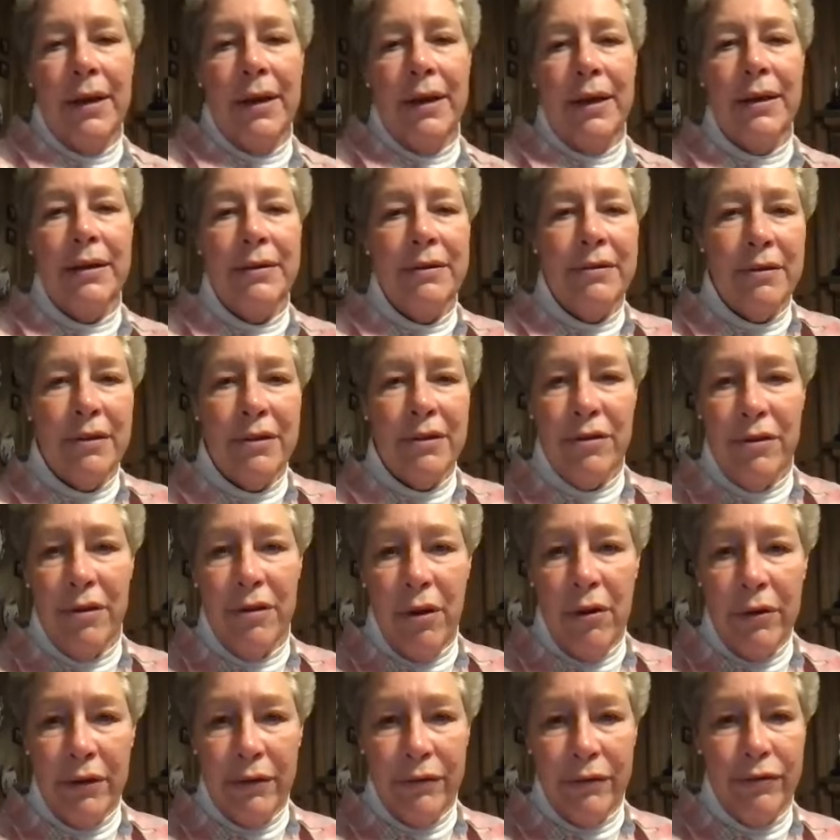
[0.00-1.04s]
and his
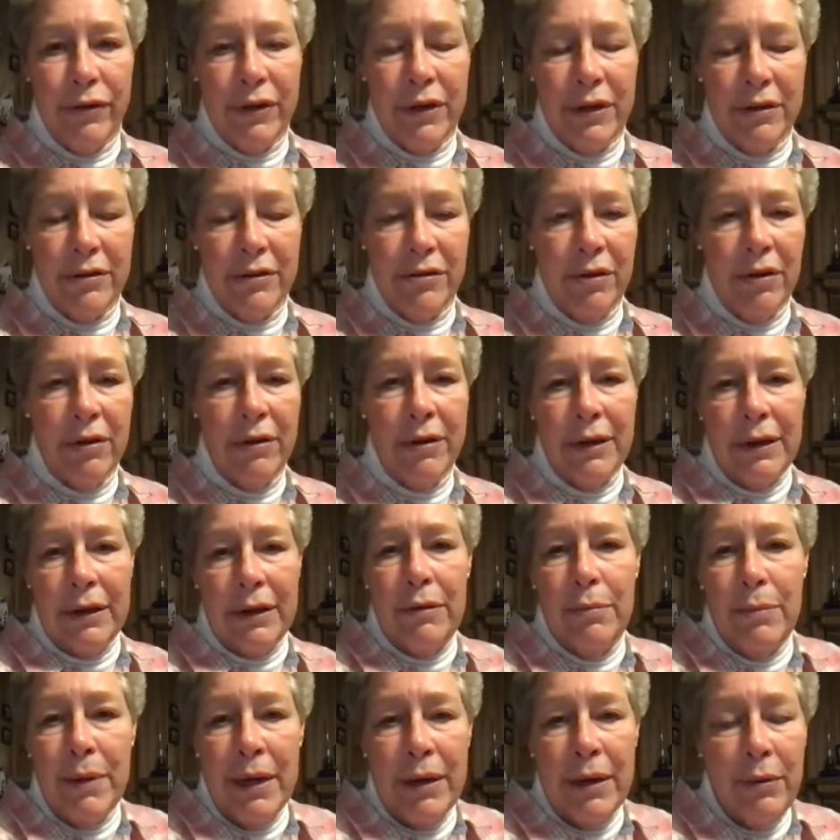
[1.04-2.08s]
consulting, free consulting.
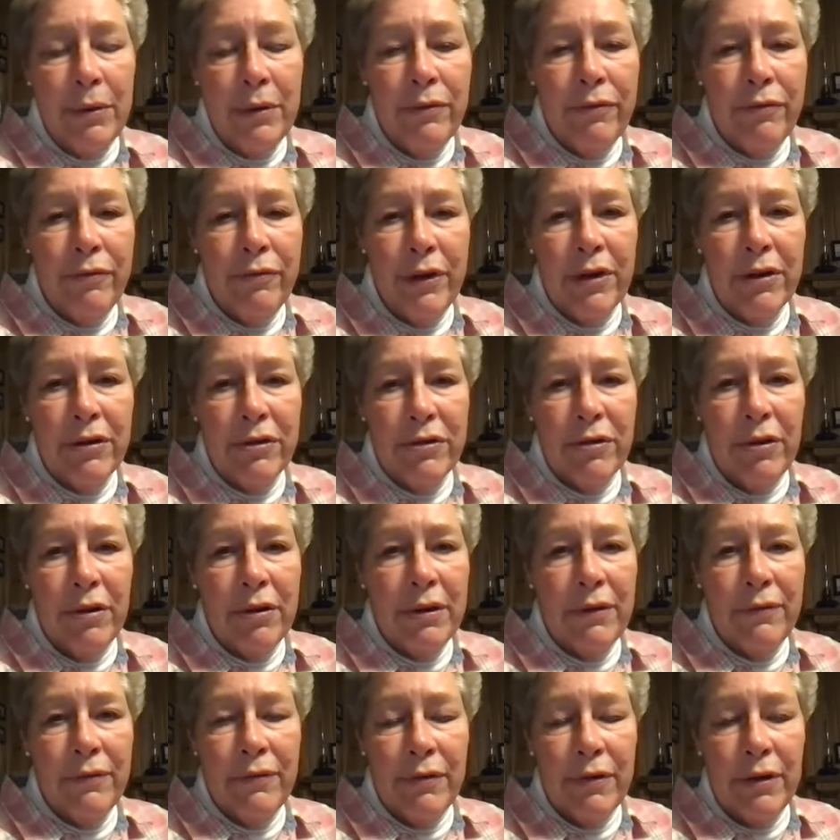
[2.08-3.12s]
You might win free
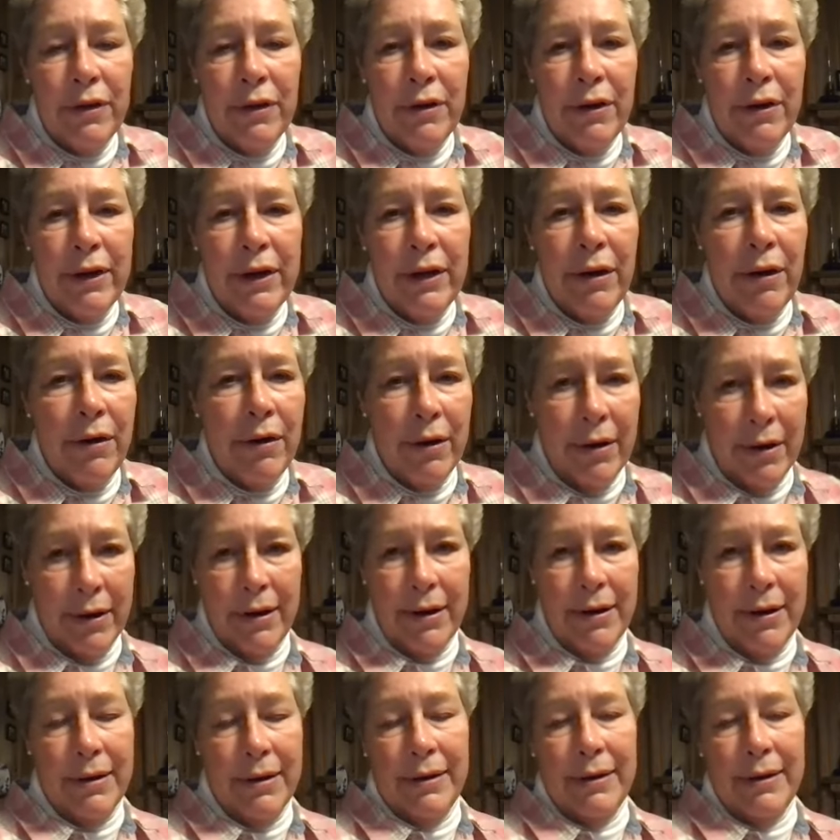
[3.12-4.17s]
consulting for your yard.